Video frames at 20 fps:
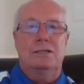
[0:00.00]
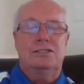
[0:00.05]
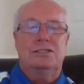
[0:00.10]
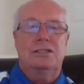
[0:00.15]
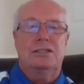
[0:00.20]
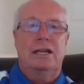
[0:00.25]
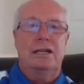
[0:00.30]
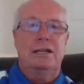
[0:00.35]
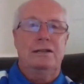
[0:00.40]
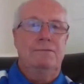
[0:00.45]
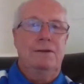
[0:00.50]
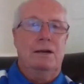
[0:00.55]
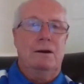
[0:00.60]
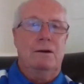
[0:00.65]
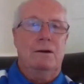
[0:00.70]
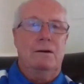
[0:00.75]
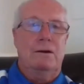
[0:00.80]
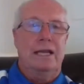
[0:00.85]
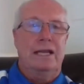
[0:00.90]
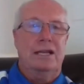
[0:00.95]
studied
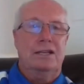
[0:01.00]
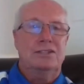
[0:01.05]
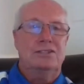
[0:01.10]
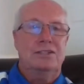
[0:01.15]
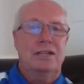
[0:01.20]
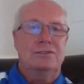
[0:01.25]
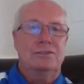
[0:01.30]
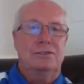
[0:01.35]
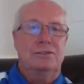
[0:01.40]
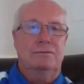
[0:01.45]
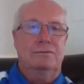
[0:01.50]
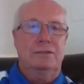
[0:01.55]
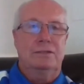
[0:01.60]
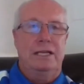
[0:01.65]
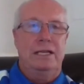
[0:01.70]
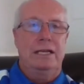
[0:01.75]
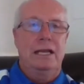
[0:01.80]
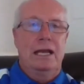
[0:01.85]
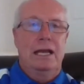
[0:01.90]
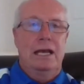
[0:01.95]
very
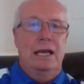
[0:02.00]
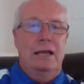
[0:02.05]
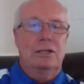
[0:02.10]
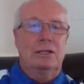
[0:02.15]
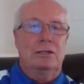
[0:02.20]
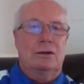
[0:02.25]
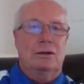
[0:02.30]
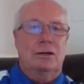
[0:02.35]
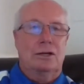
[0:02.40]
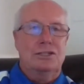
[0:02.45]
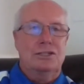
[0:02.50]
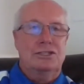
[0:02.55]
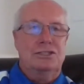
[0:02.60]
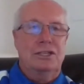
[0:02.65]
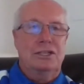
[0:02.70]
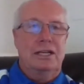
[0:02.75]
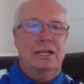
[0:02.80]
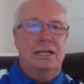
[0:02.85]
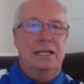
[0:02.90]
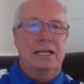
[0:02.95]
extensively. The largest
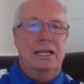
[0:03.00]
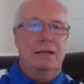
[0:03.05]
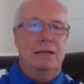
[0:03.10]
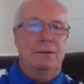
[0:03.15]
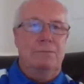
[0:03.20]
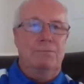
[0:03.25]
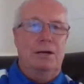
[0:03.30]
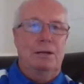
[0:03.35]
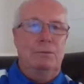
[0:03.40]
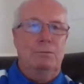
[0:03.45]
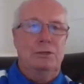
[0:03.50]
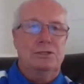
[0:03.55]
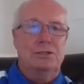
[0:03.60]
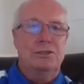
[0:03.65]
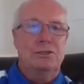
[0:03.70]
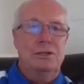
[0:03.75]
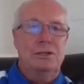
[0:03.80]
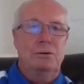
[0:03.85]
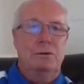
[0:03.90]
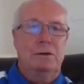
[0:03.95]
study, again, published in
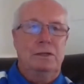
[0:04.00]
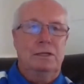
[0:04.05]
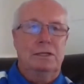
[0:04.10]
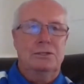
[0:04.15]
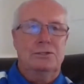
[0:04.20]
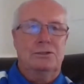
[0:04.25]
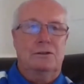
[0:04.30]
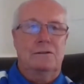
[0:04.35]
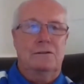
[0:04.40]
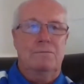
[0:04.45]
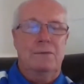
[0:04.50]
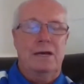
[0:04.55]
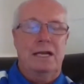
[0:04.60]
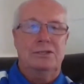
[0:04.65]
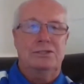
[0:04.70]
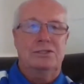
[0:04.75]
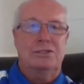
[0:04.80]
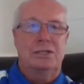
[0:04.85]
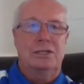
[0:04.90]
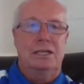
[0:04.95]
the New England Journal of
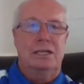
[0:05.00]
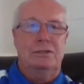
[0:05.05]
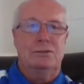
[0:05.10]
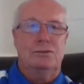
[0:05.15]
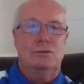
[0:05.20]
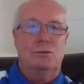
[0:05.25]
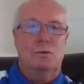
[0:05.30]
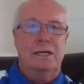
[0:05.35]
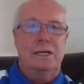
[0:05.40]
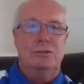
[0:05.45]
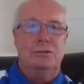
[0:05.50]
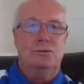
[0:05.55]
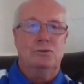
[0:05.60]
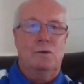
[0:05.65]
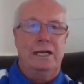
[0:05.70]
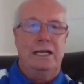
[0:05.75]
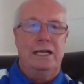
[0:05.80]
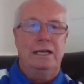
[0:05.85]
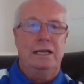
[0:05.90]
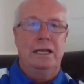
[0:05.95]
Medicine in
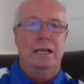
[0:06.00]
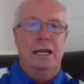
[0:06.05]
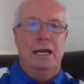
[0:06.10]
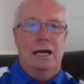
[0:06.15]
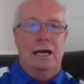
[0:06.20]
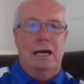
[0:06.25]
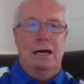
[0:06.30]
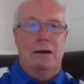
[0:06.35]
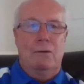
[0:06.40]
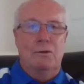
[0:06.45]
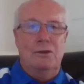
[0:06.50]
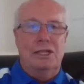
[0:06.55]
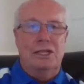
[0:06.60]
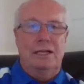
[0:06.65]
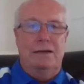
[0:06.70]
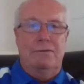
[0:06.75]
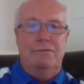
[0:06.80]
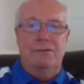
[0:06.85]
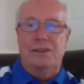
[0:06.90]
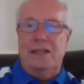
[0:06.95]
2020 with
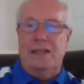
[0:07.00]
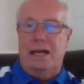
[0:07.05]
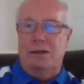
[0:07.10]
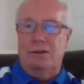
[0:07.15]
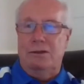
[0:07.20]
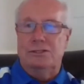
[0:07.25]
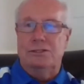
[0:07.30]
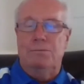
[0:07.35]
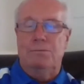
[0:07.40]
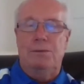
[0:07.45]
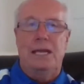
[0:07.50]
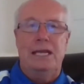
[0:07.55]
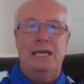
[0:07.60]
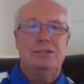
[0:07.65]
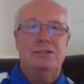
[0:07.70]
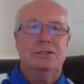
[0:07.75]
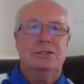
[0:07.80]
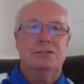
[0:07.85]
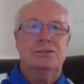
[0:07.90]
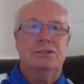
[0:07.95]
11,000
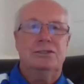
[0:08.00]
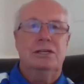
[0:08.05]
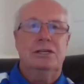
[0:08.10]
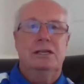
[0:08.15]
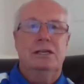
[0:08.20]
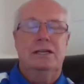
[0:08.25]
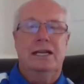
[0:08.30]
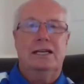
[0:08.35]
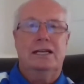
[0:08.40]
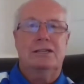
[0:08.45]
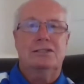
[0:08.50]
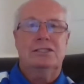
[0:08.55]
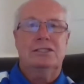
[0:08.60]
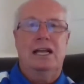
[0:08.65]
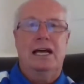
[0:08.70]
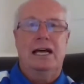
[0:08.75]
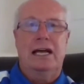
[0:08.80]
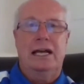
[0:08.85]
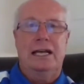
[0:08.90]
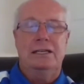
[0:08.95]
patients. Next
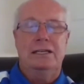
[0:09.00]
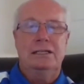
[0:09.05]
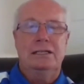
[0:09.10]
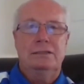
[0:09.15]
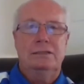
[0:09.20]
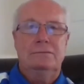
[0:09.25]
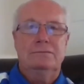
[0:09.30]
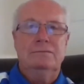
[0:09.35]
slide.